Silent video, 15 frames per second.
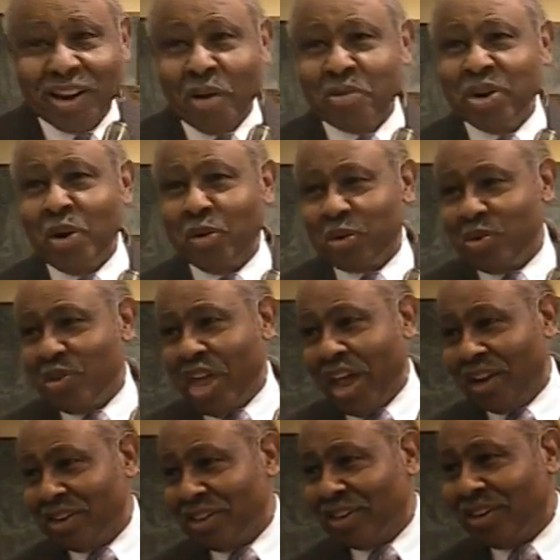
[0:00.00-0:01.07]
now, we don't do
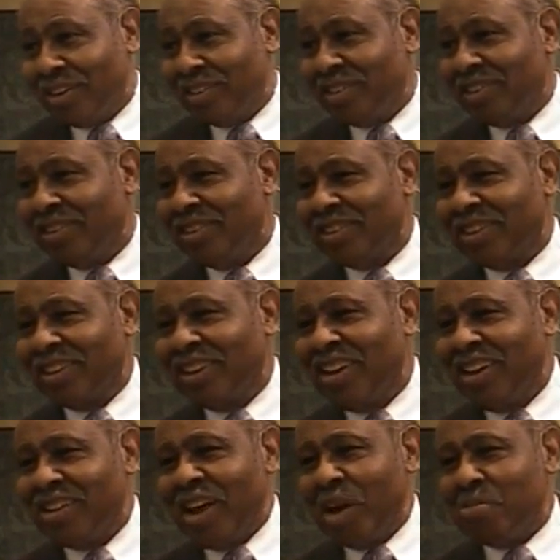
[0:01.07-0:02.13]
that. No.
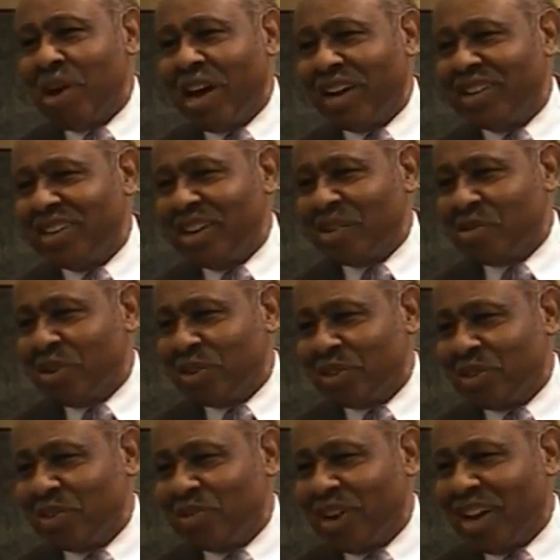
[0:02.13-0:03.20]
Not modern day
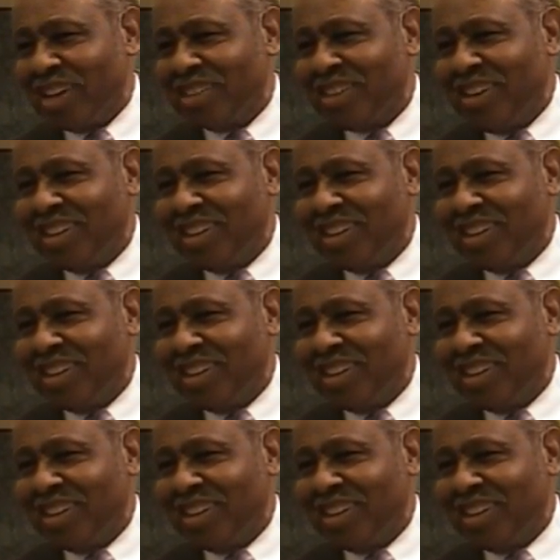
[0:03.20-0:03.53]
Christians, right?